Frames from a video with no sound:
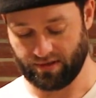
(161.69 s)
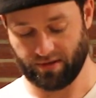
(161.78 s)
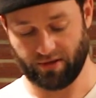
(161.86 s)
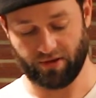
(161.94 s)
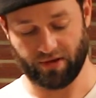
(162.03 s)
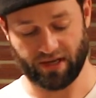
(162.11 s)

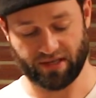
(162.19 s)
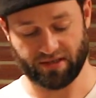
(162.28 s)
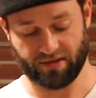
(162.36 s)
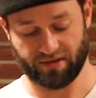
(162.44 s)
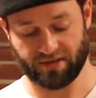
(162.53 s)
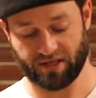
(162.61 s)
cute ass
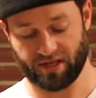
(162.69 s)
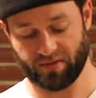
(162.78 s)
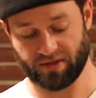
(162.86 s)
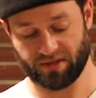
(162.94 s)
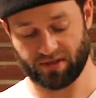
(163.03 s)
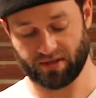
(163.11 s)
little
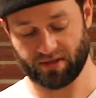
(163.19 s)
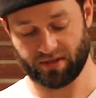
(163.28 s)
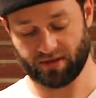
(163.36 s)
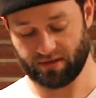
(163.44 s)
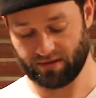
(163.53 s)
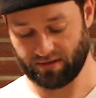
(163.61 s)
cinnamon stick.
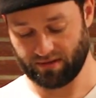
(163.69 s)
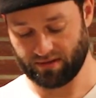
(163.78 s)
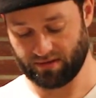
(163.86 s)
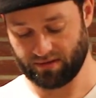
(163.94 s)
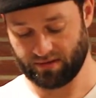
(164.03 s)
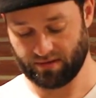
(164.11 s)

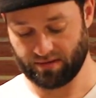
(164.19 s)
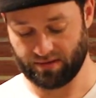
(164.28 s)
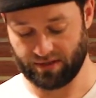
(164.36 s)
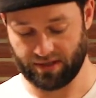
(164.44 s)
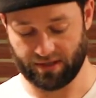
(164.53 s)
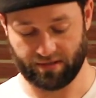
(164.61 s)

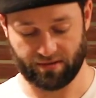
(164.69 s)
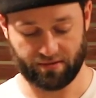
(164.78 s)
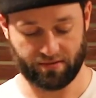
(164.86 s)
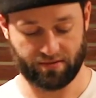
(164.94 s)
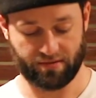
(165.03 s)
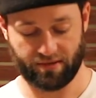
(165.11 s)
Shit,
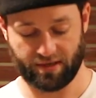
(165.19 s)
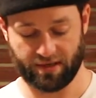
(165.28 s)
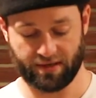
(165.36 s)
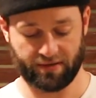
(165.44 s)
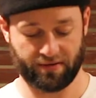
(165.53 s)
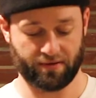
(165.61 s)
that
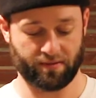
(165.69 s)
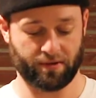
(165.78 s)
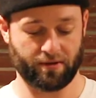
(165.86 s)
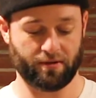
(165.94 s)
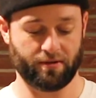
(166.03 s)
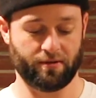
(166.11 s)
guy's too small.